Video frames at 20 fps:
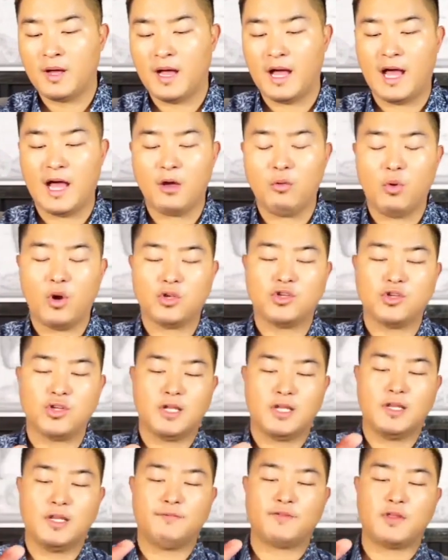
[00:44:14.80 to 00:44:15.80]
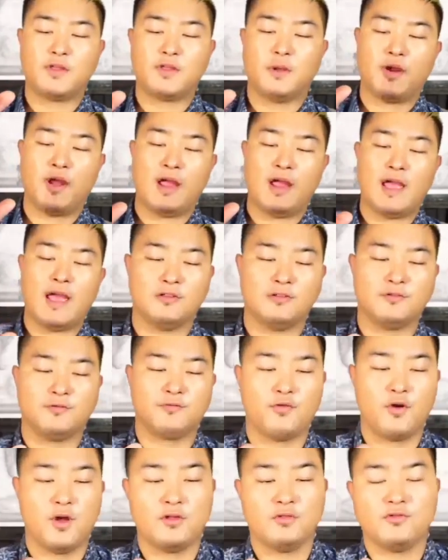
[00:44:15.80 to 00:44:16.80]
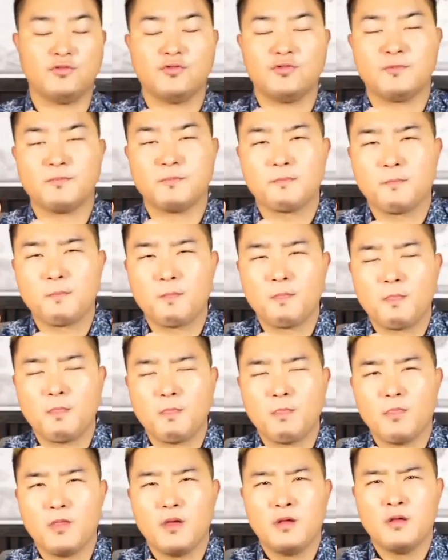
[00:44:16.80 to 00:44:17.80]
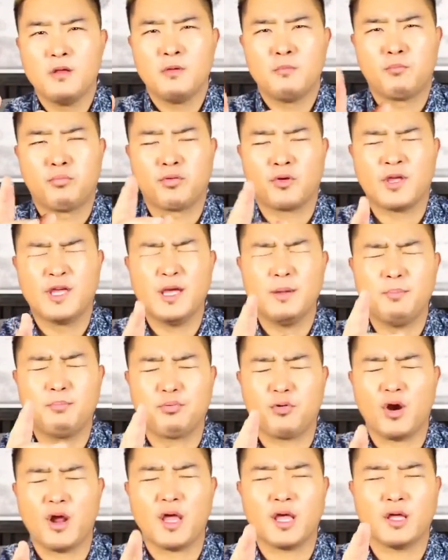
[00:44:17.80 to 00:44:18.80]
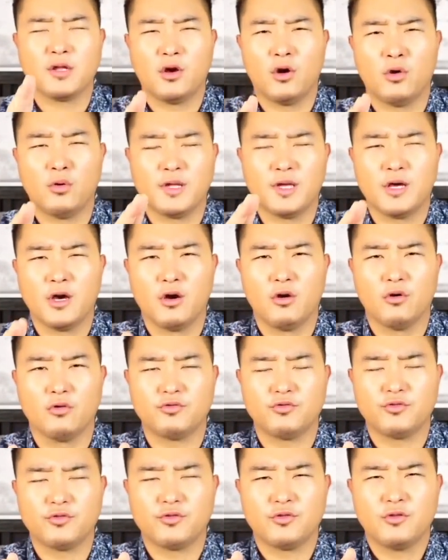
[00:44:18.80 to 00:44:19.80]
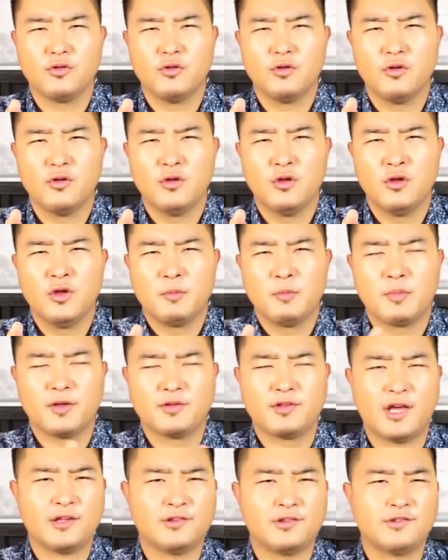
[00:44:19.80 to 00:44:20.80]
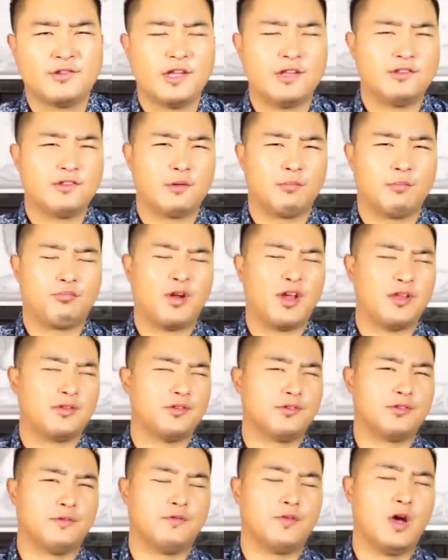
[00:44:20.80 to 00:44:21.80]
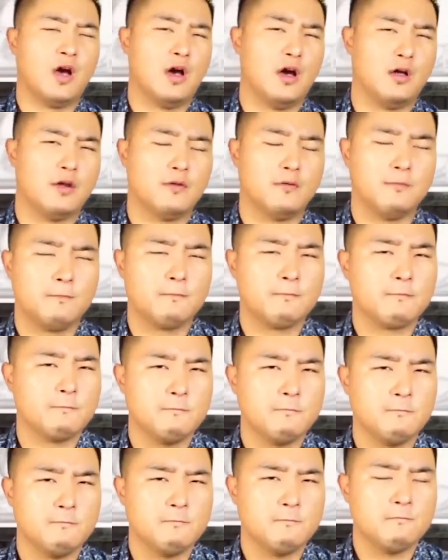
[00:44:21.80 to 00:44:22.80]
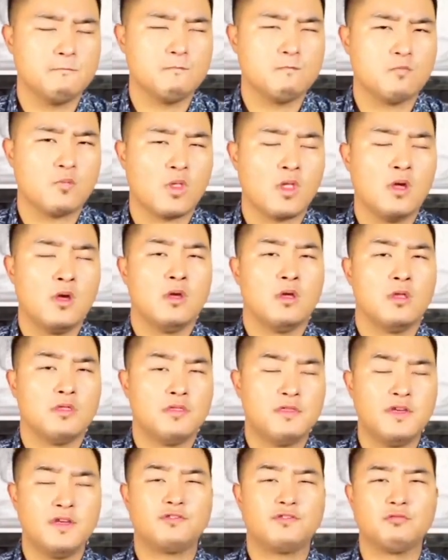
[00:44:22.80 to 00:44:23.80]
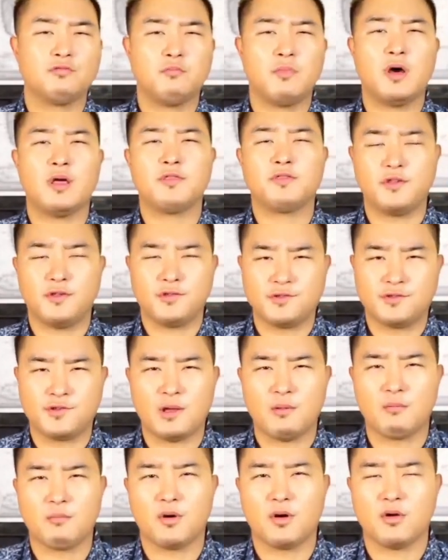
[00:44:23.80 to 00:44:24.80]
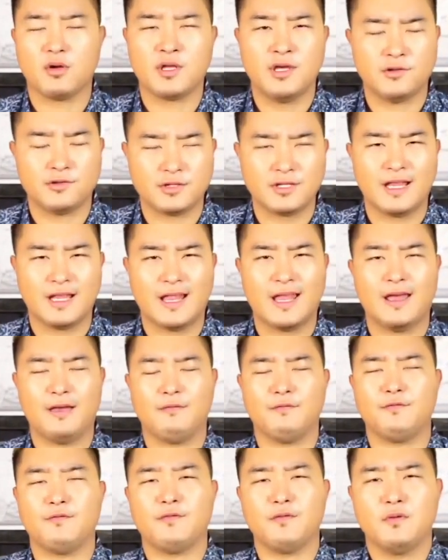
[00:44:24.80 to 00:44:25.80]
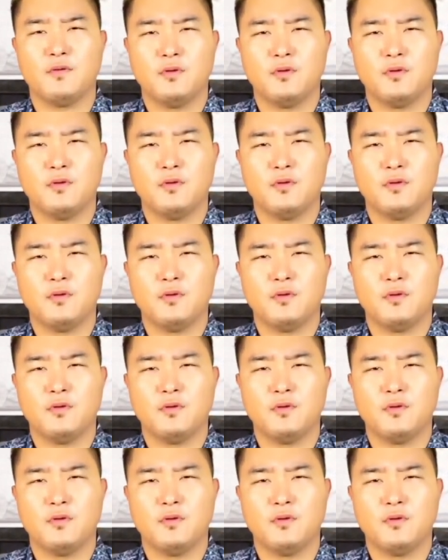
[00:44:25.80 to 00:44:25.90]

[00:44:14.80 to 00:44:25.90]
But I want you to lift up your hands, friends. Keep praying in the Holy Ghost, because I sense the presence of God. This month, December, Kislev,